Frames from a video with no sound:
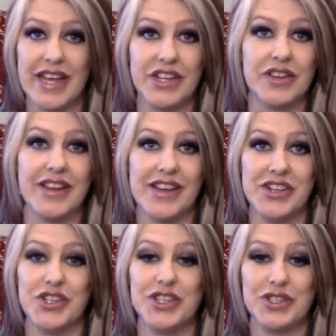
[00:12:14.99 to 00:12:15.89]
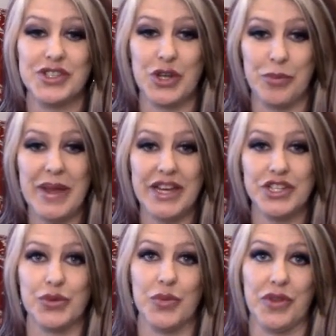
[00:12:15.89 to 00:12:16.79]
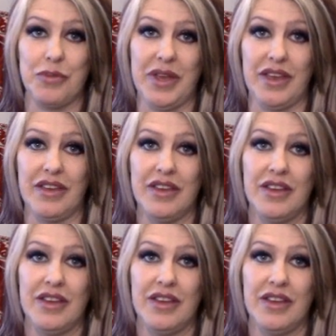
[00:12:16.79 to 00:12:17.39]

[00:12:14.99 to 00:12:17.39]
And she's so patient with me,